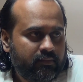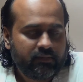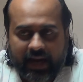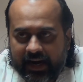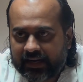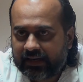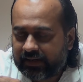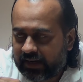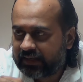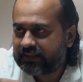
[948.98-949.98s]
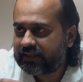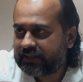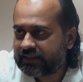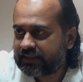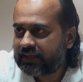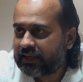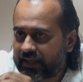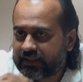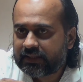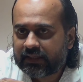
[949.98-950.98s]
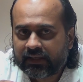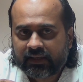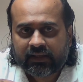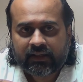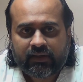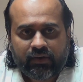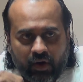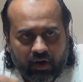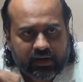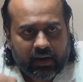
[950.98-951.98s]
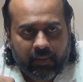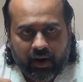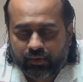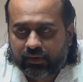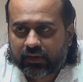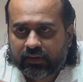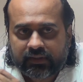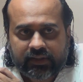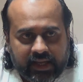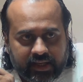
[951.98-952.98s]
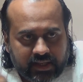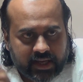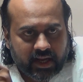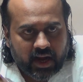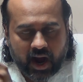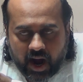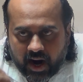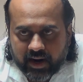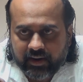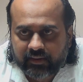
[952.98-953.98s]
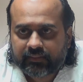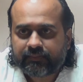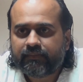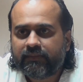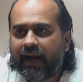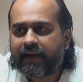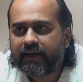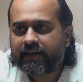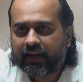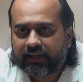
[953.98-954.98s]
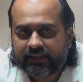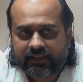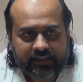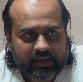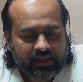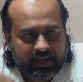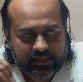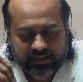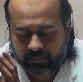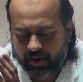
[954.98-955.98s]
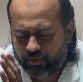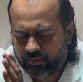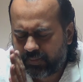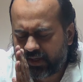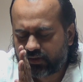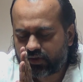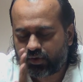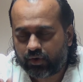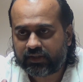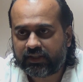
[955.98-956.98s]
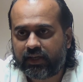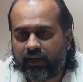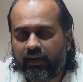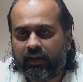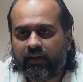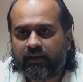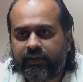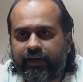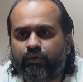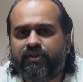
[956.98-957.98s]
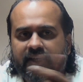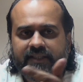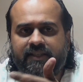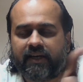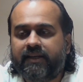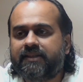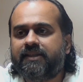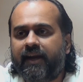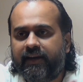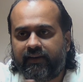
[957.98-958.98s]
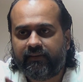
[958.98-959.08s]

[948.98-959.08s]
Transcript: that intelligence is not about thinking hard that intelligence is about being so still that you just understand